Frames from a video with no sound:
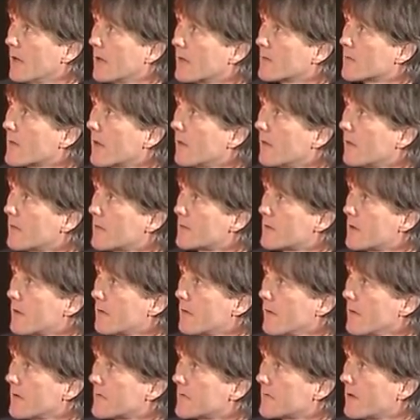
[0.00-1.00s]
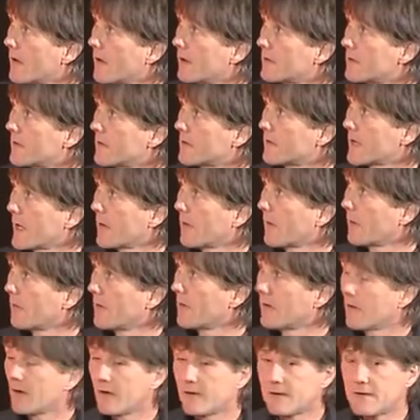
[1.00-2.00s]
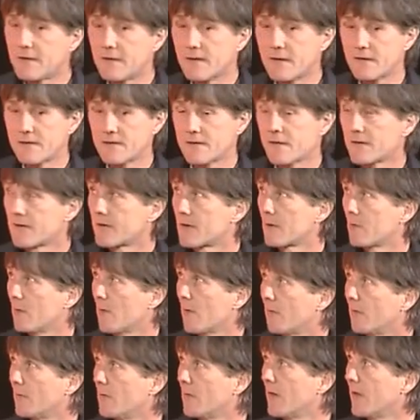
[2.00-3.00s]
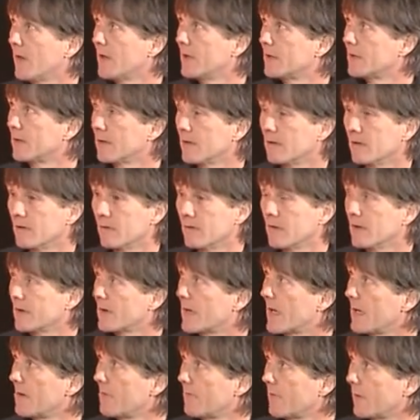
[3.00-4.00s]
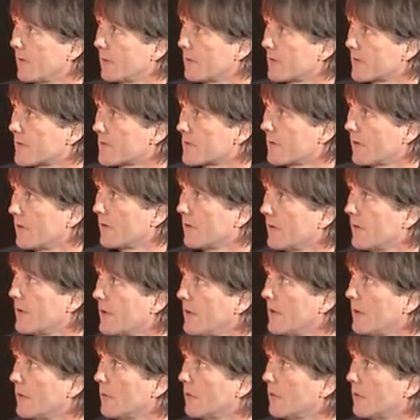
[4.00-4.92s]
So the students started to come up with ideas as to what we might do, and they focused on the